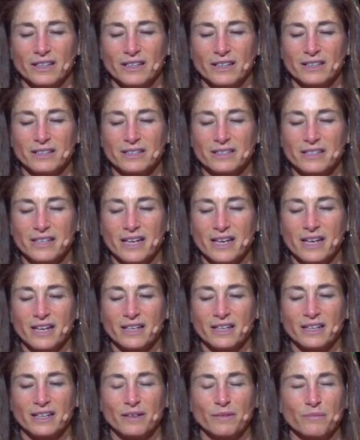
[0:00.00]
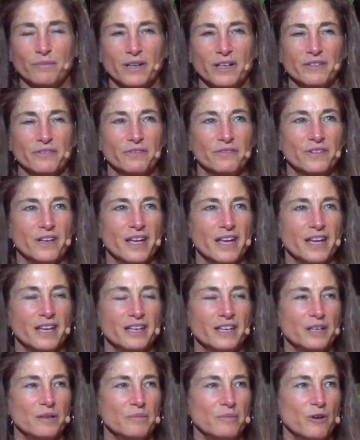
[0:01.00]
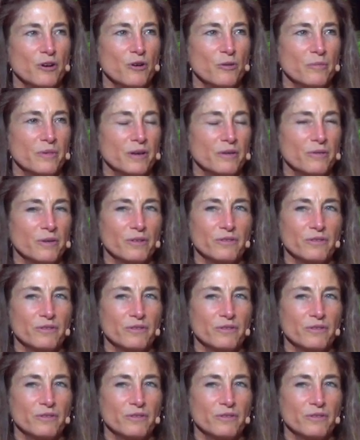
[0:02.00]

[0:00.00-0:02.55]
is that by any moment